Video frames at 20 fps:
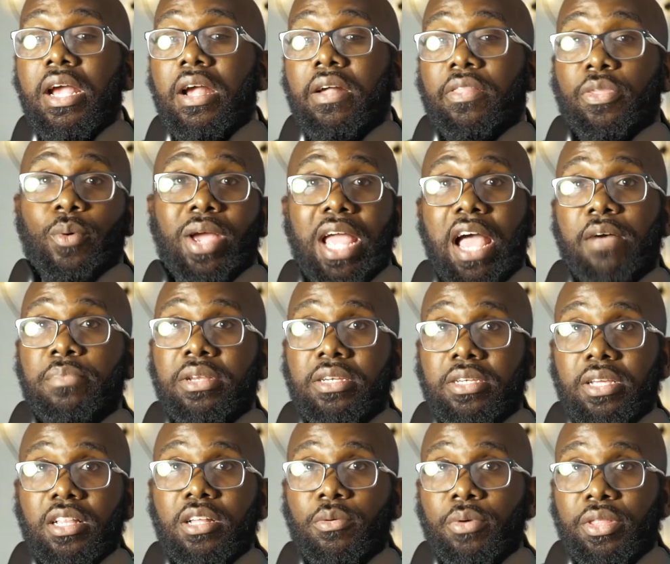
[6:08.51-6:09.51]
The way I've been
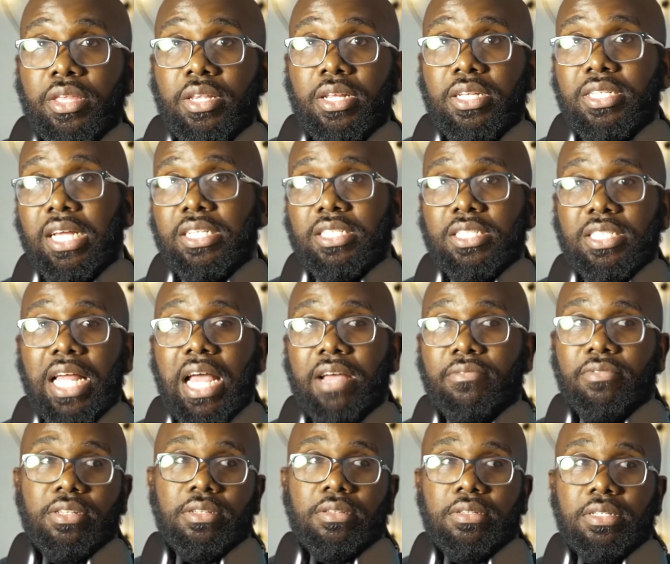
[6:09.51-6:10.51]
dealing with it is I just have
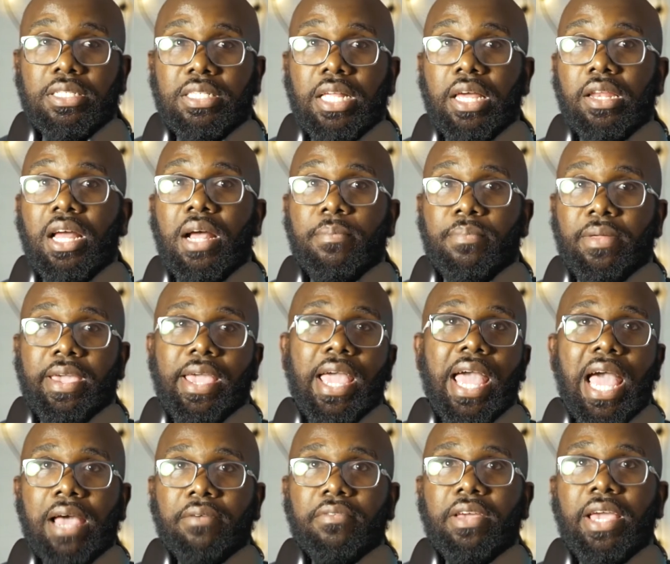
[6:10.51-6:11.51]
it set up. Like, I
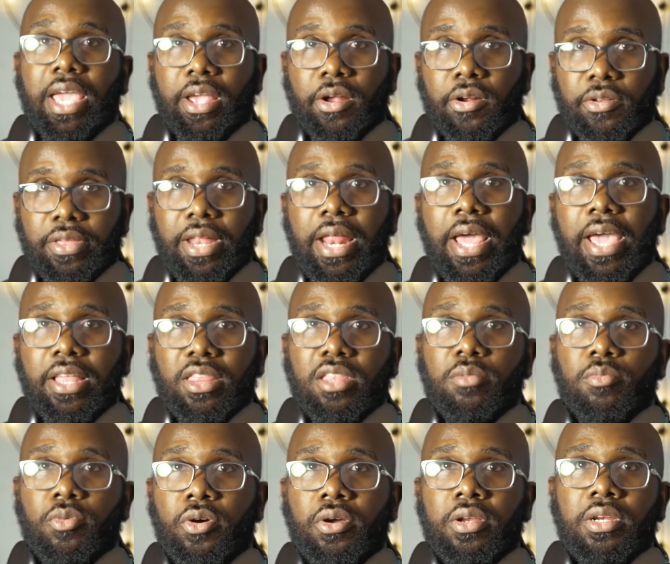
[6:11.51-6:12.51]
have a hanger that I hang
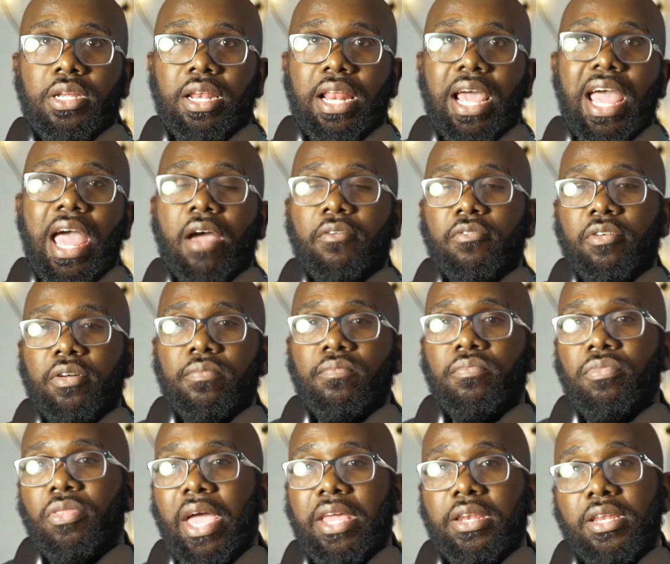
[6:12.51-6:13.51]
them on, and I have a
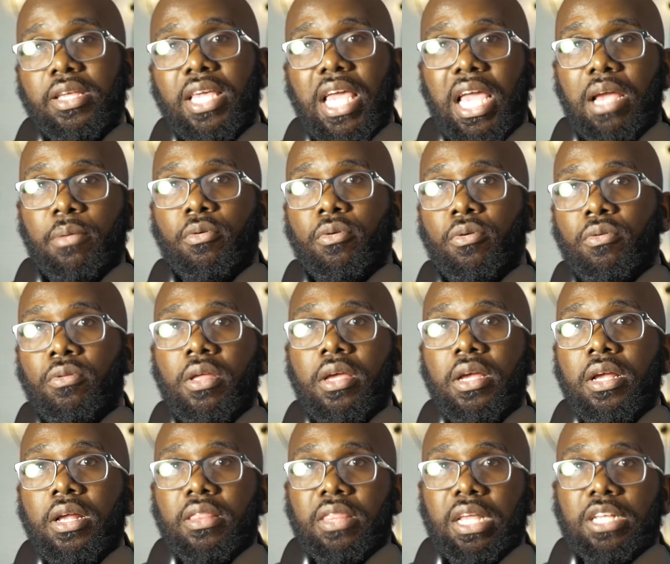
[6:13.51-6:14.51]
lightning cable
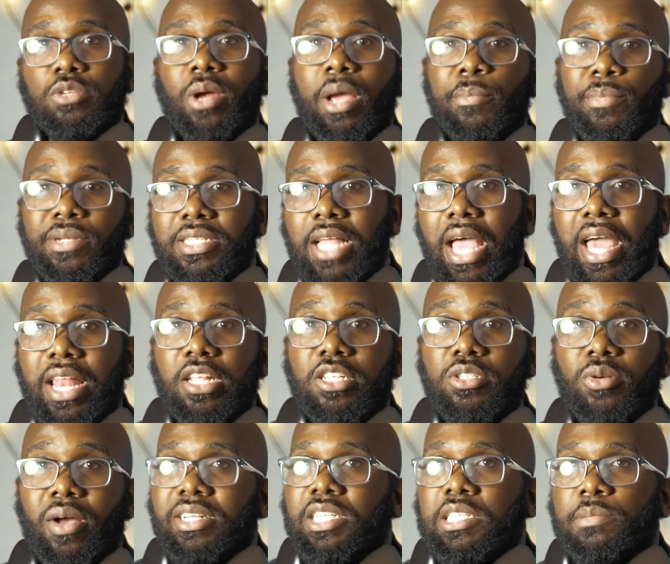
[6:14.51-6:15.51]
that's right beside it.
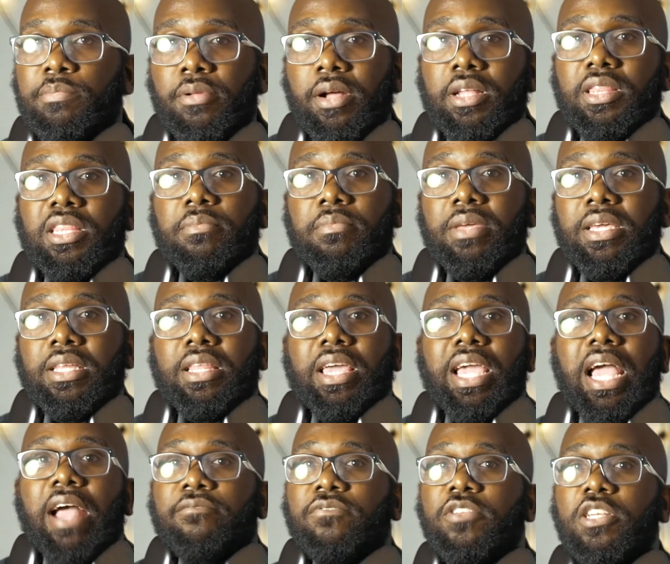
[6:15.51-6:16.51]
So I just plug them in. Like,
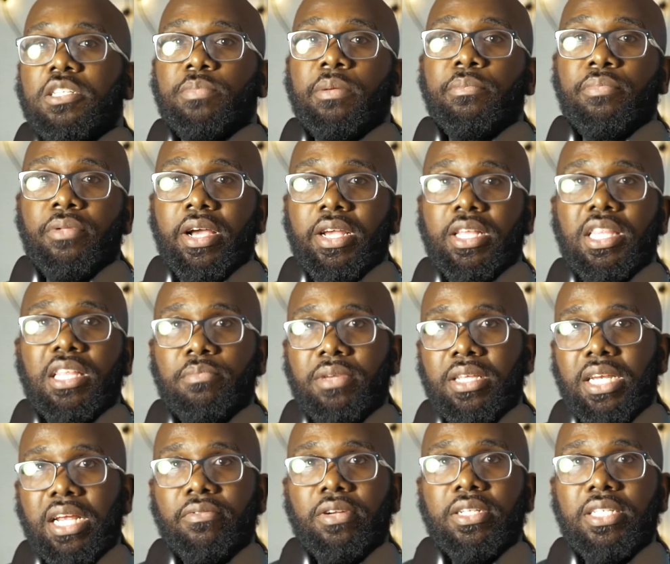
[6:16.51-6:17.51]
I've just been plugging them
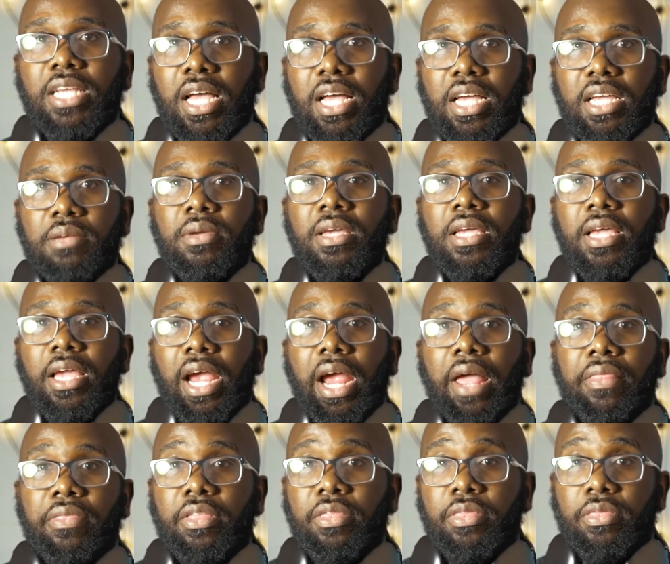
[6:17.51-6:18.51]
in every time.
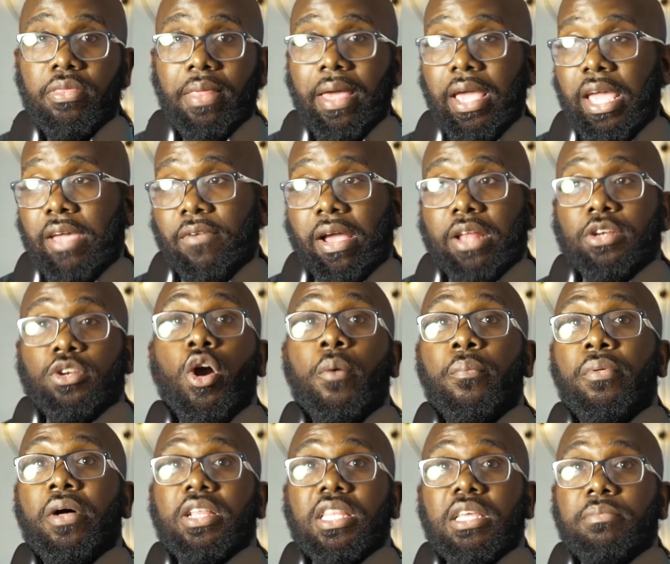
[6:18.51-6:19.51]
And then, like, if I don't
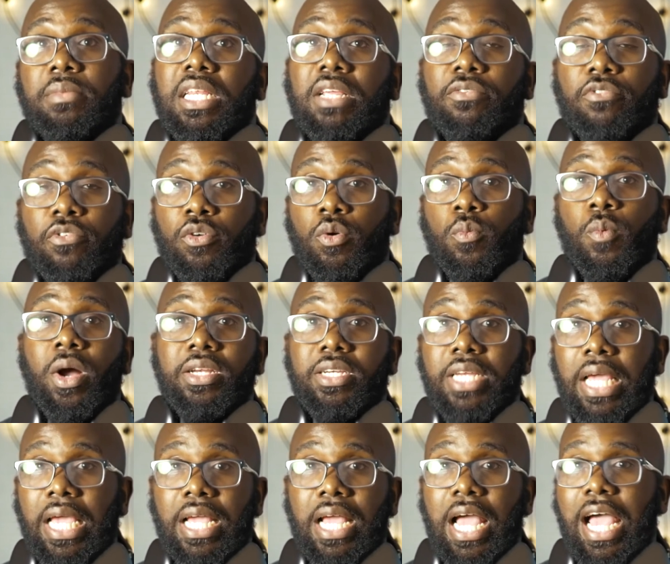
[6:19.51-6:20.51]
plug them in even for one
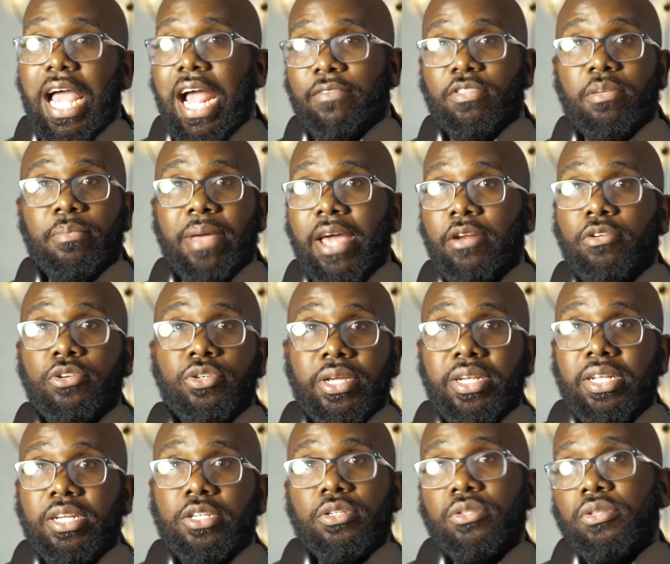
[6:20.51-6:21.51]
day, I have the battery drain
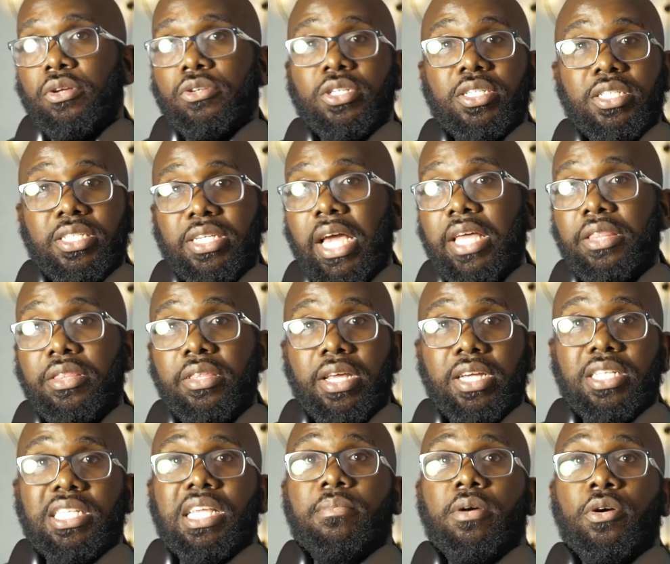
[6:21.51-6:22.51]
issue. They're just dead the
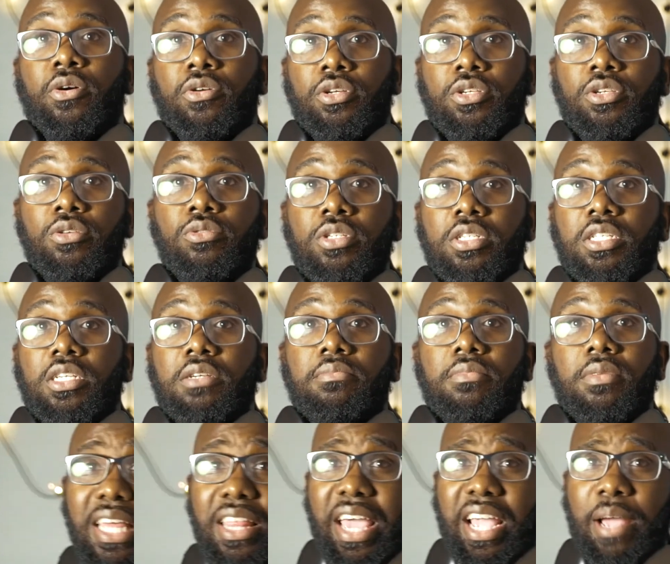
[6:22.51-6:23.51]
next time I go to use them.
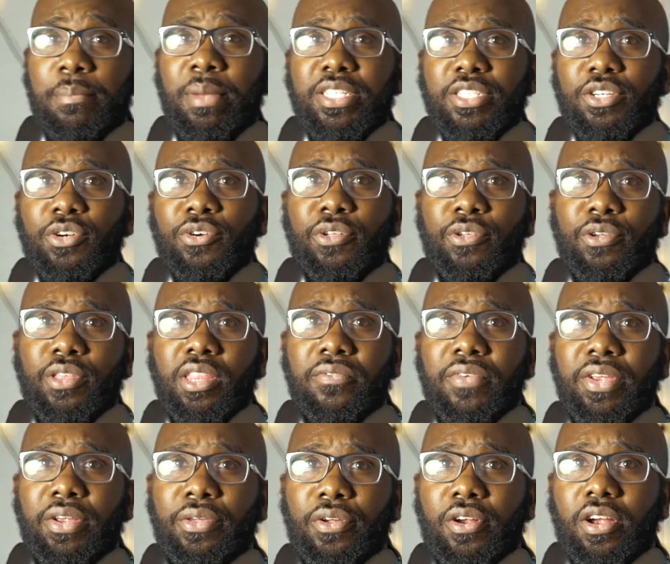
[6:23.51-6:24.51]
And like I mentioned earlier in the
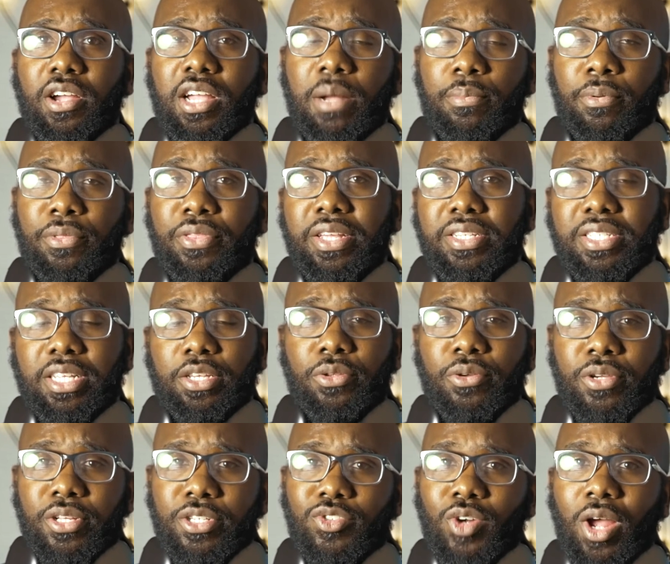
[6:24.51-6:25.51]
video, there are a couple things that you
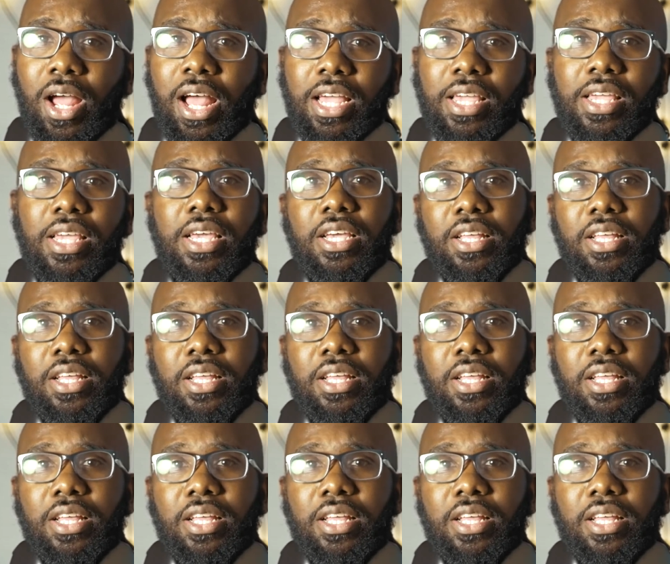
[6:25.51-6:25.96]
can try.